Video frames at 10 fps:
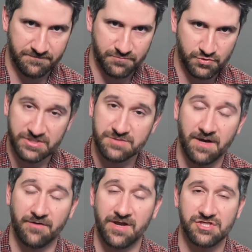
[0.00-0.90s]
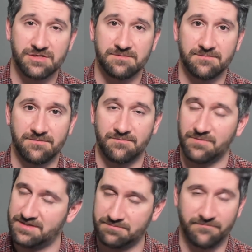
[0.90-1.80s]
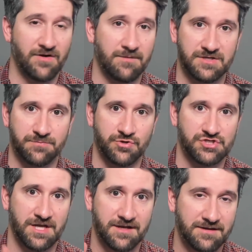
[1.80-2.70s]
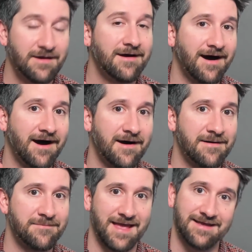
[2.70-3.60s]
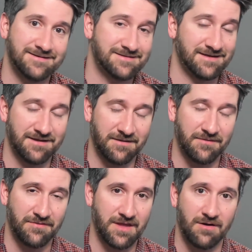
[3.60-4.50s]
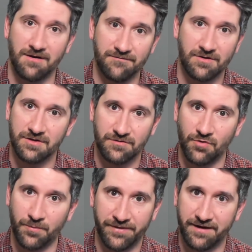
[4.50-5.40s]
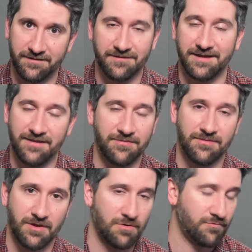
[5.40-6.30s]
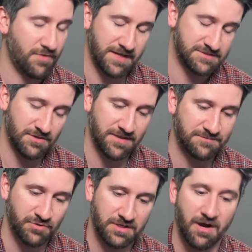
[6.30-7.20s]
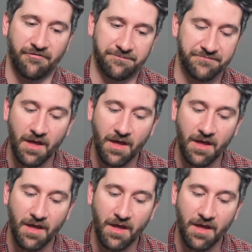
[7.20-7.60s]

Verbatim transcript: Twitch moderation is very much appreciated. Um, and they are a very good role player in their own right. So that's pretty awesome.